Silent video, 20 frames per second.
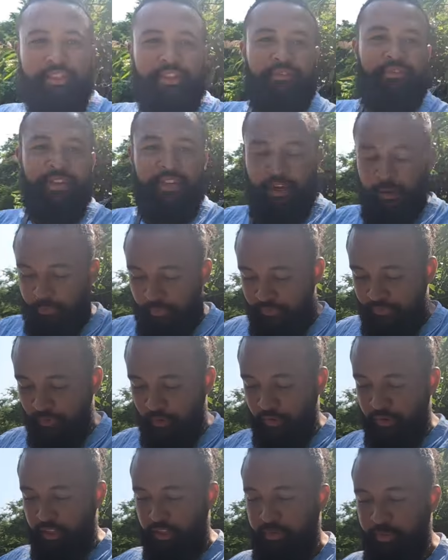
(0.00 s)
seen the video
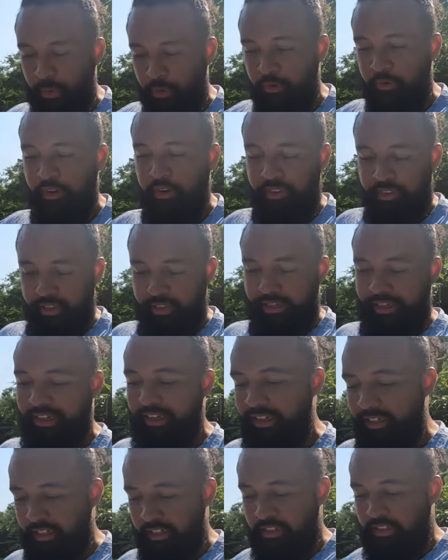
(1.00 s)
before this, we were at the
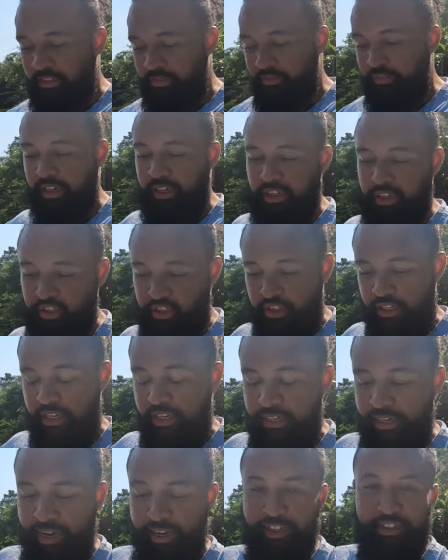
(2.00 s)
cleanest village
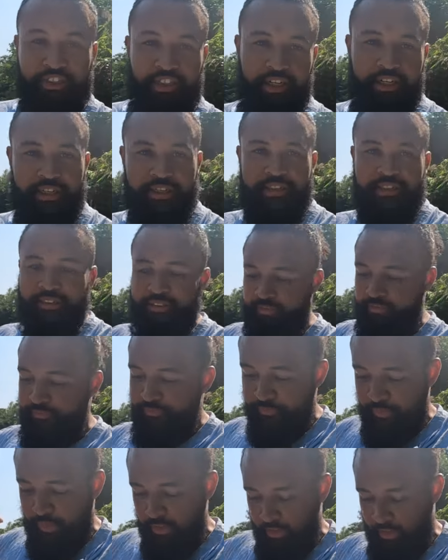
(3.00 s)
in Asia.
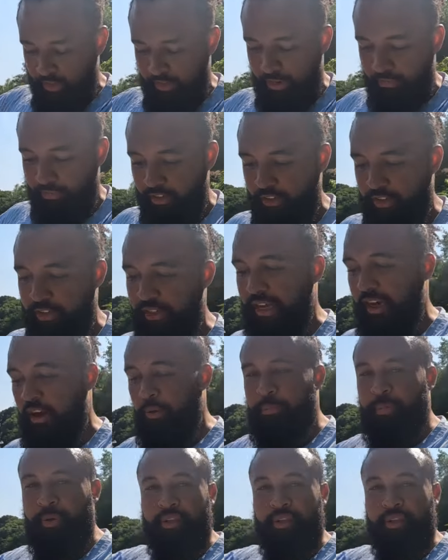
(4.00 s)
Go and have a look at that. I'll